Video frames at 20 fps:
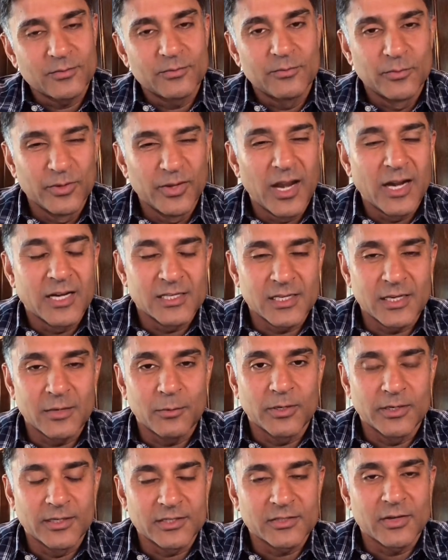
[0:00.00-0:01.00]
largely
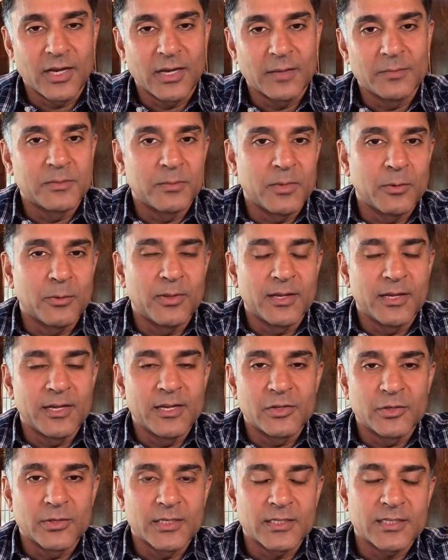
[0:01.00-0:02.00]
what describes me, with an
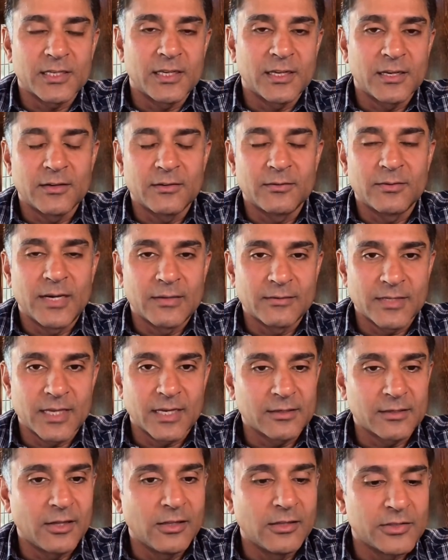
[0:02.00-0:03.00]
interest in and around
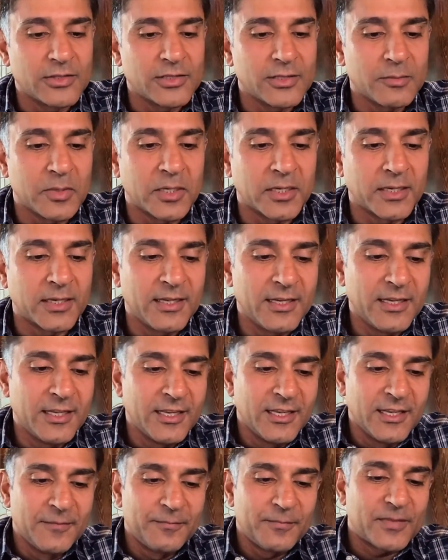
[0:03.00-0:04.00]
technology, but
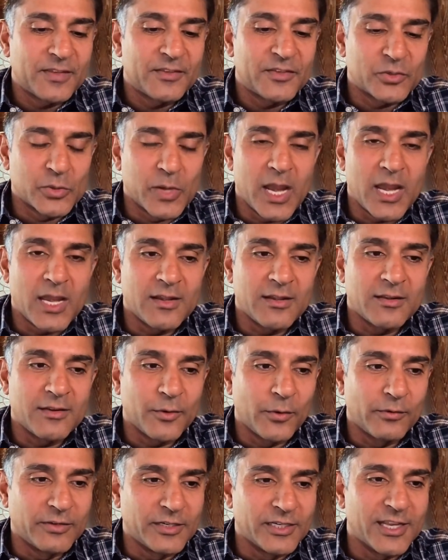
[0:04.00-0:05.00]
trained
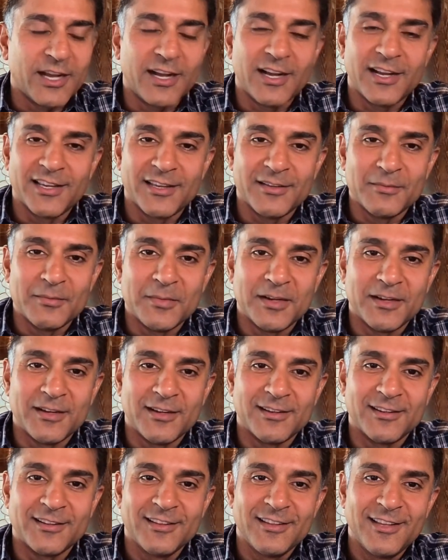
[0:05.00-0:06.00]
over time,
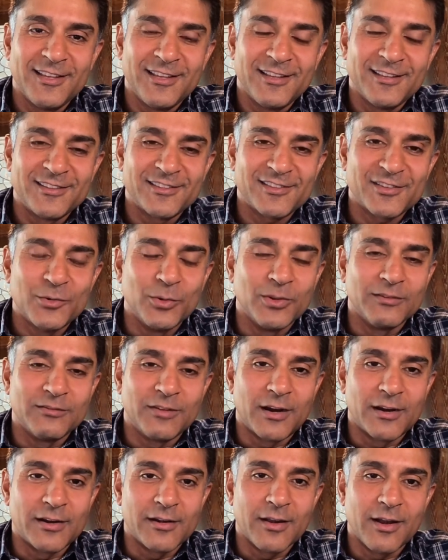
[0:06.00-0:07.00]
school of
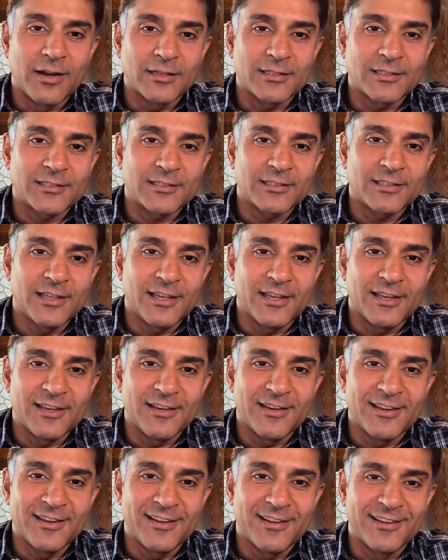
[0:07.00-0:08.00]
hard knocks
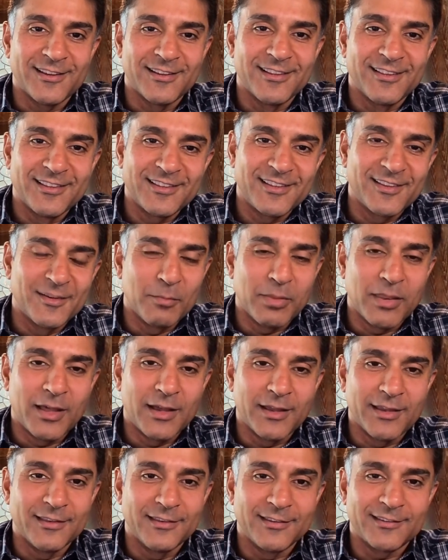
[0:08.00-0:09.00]
in
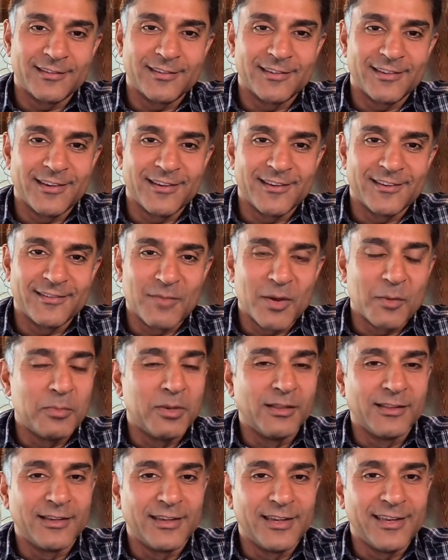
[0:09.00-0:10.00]
compliance and
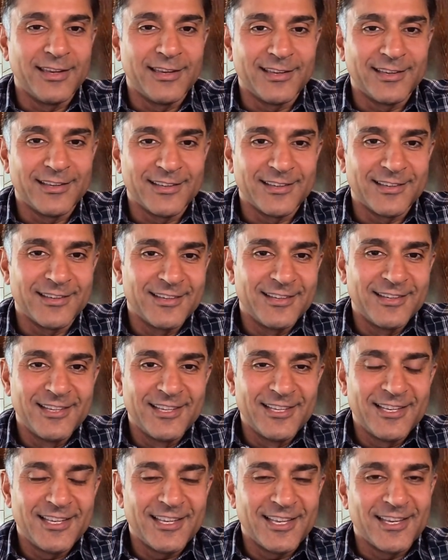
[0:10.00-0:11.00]
mobility
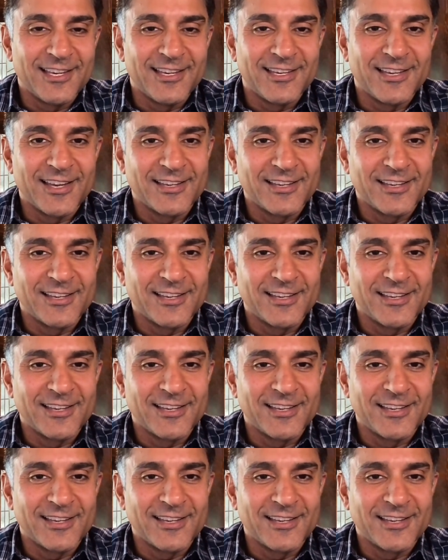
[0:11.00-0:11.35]
and